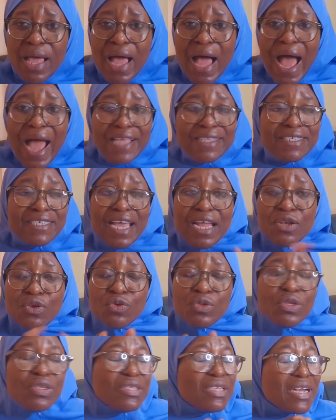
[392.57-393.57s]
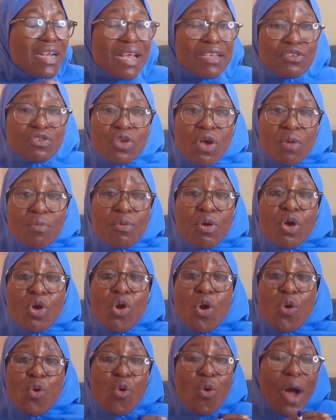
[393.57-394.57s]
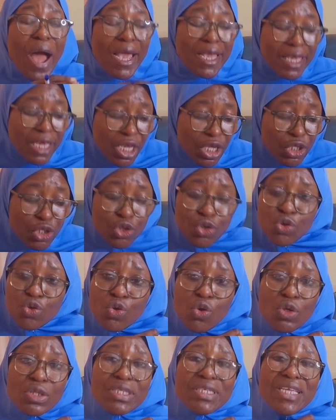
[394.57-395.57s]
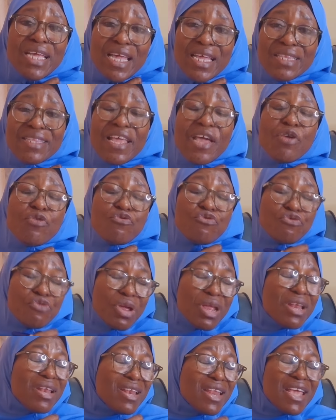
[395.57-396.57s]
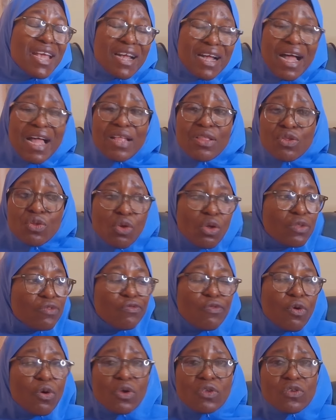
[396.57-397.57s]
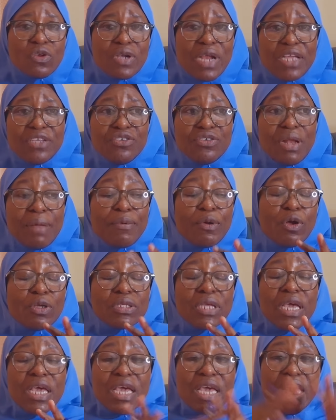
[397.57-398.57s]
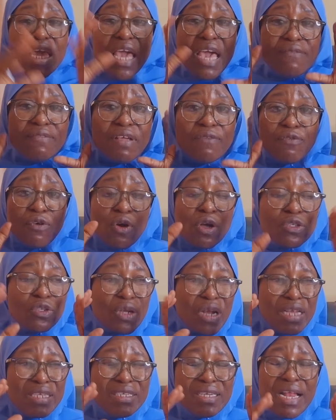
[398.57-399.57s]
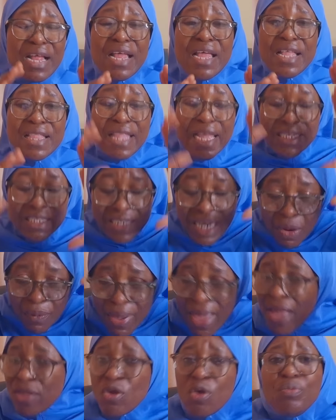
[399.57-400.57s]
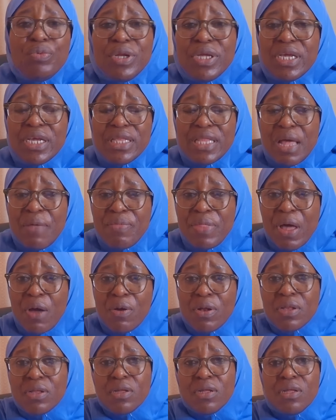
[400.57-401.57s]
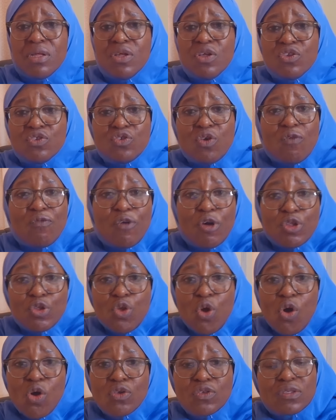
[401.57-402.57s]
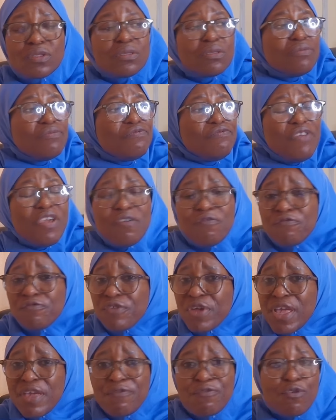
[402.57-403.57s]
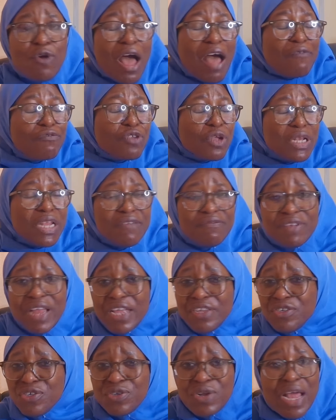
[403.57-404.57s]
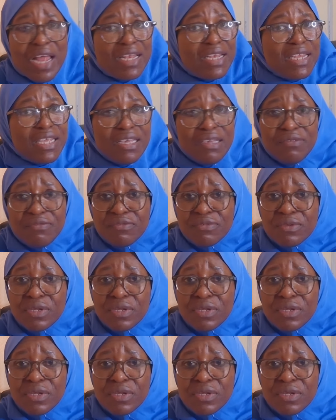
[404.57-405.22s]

I tell you this, there are some who, I kid you not, they really cannot focus on Nigeria, because if they focus on Nigeria, Nigeria will end up bringing them down. So for those, feel free. If you have to leave Nigeria, leave.